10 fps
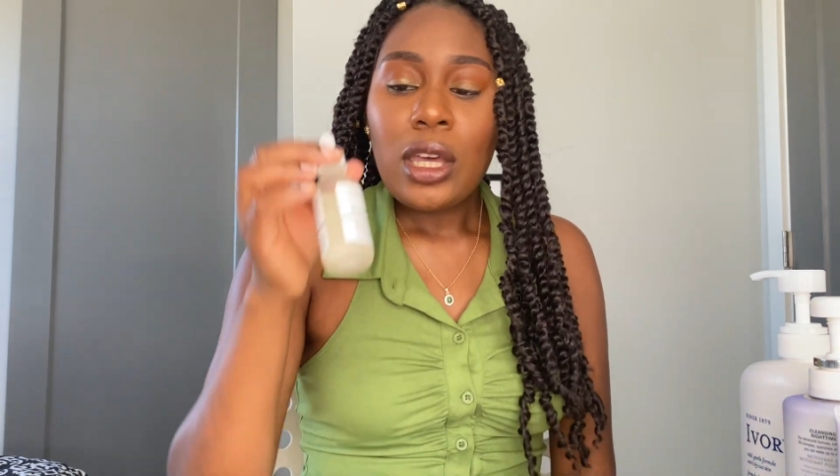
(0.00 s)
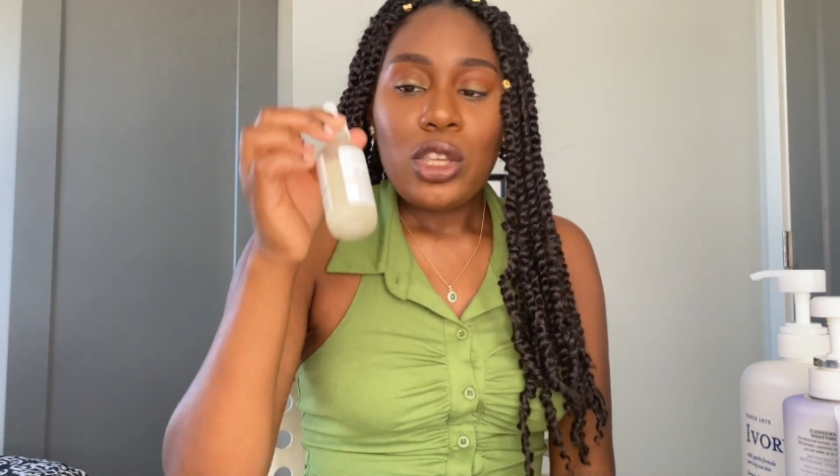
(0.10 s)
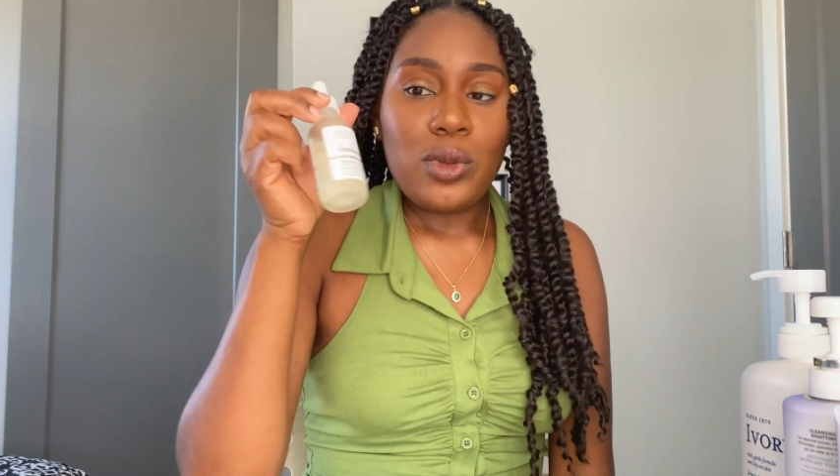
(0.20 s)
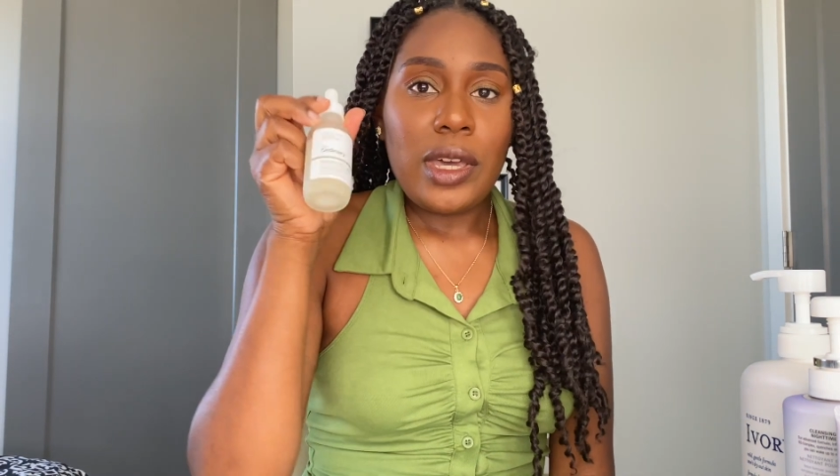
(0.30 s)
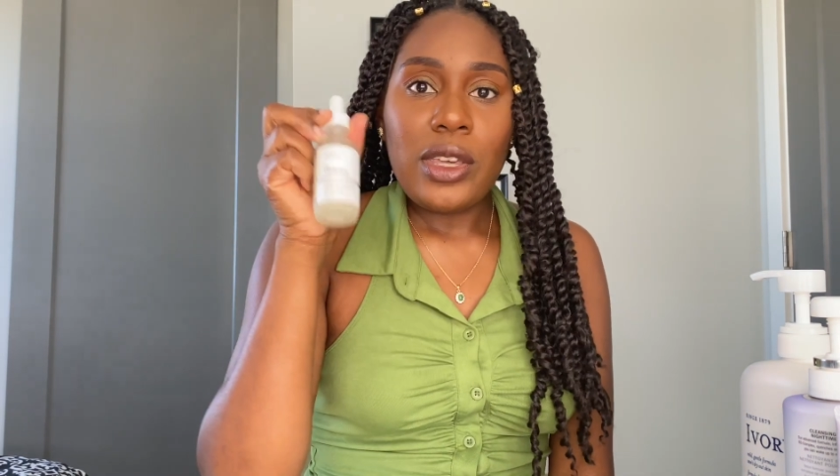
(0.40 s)

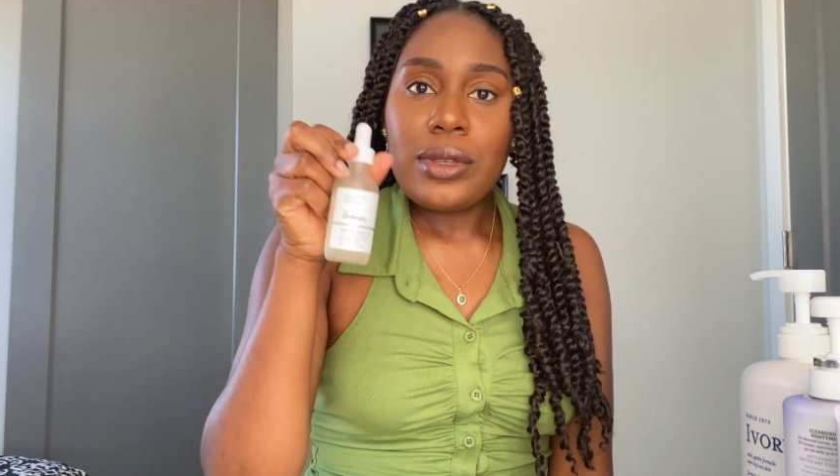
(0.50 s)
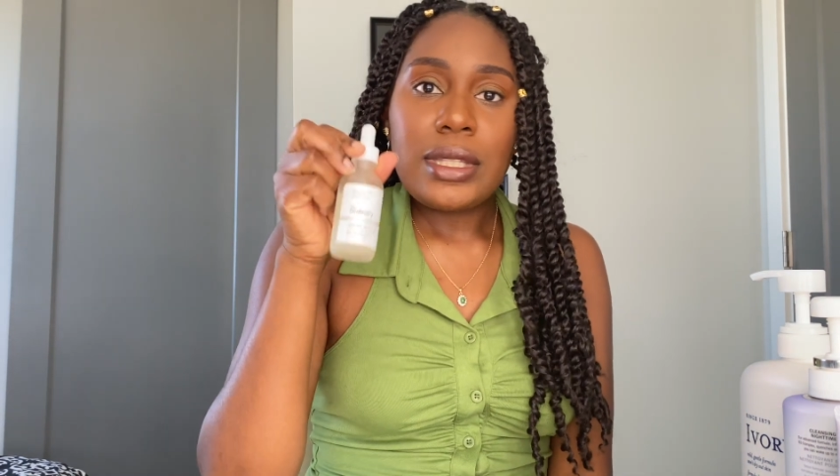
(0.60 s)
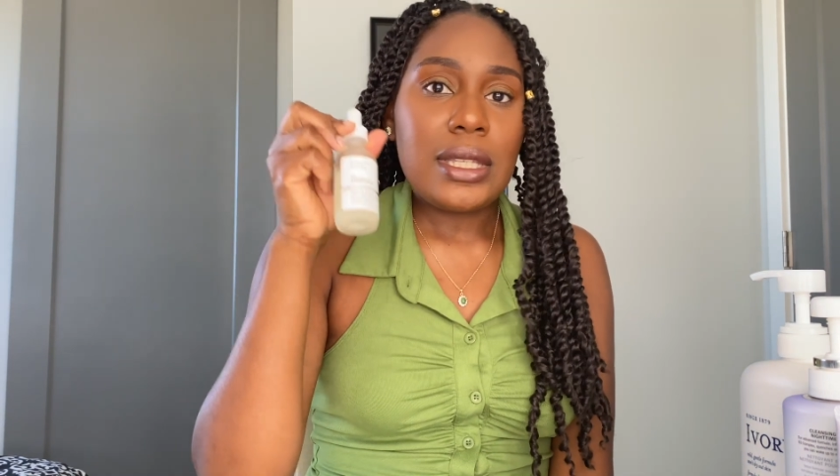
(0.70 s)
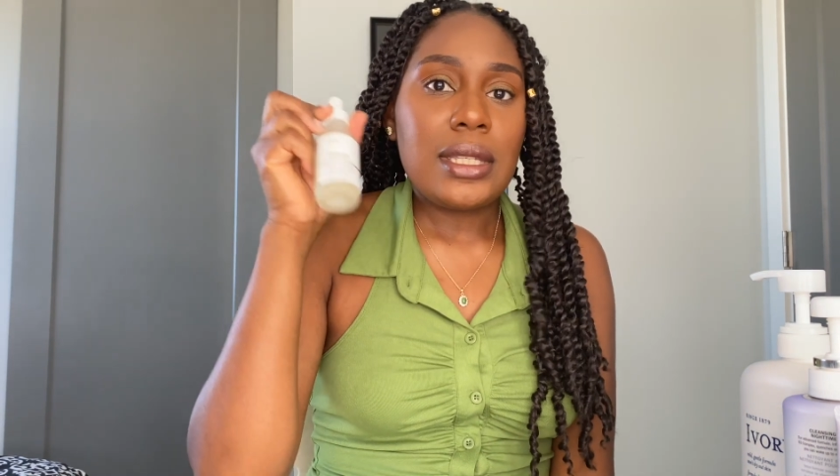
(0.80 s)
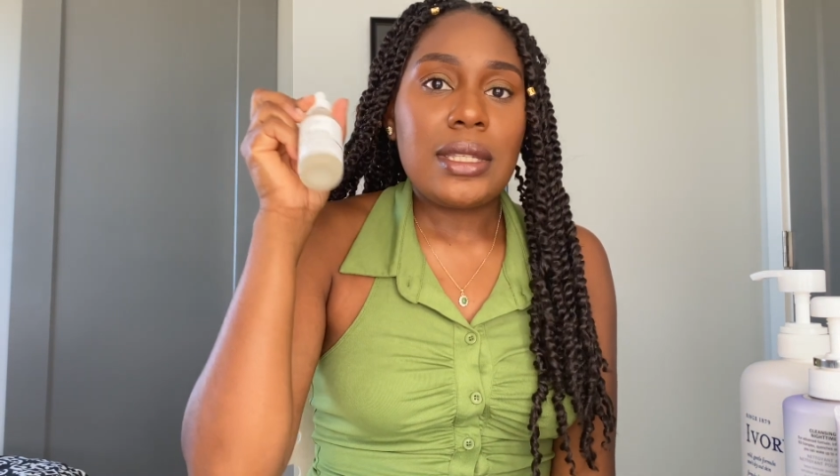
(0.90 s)
So I use
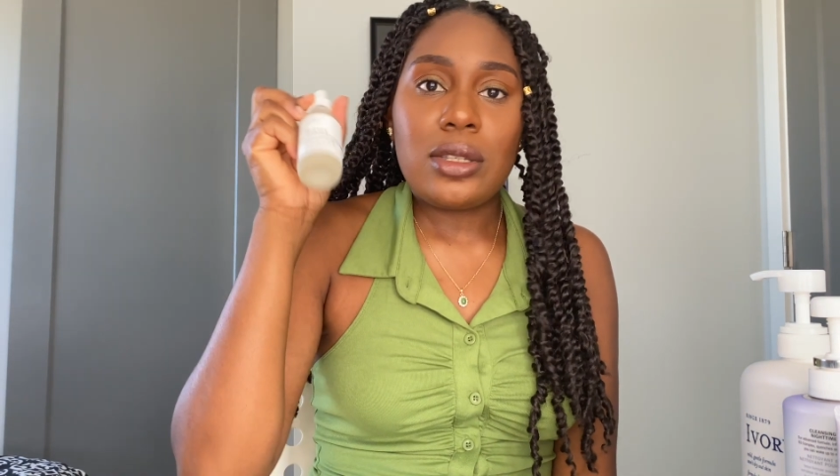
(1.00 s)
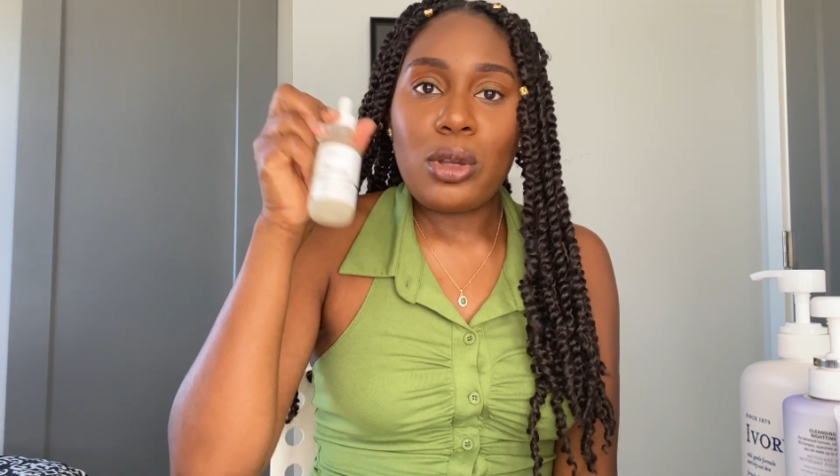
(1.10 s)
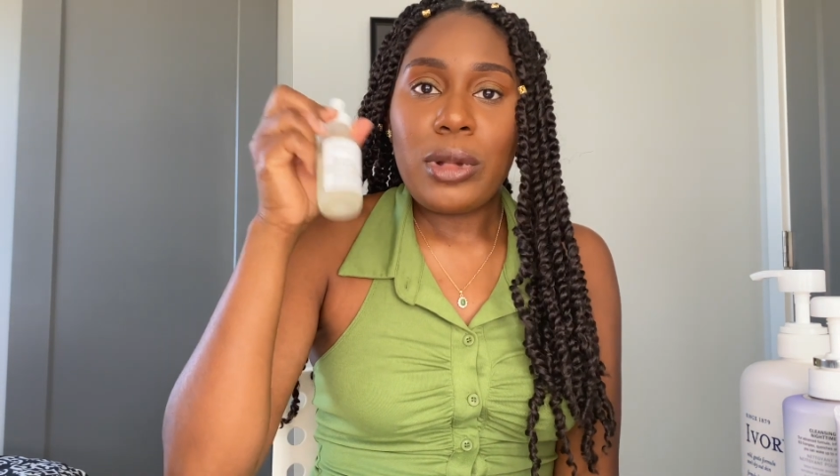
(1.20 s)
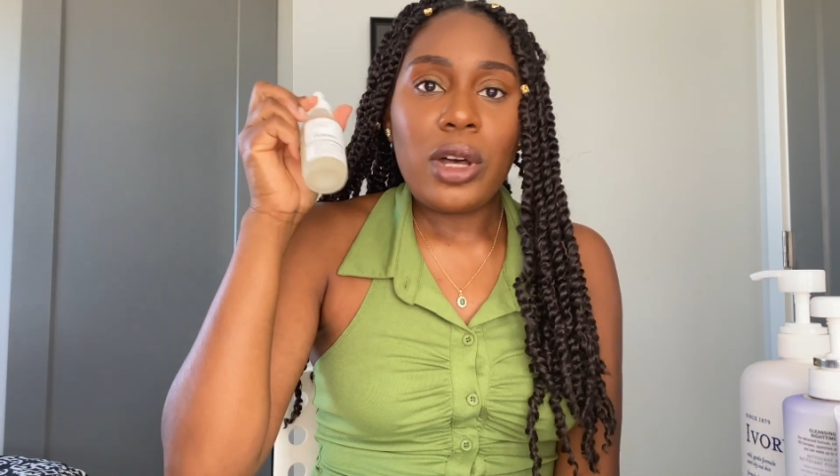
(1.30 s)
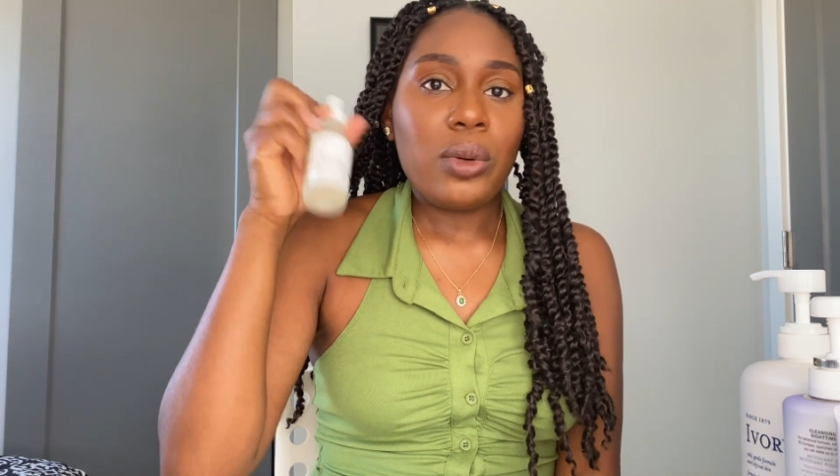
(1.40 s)
this summer,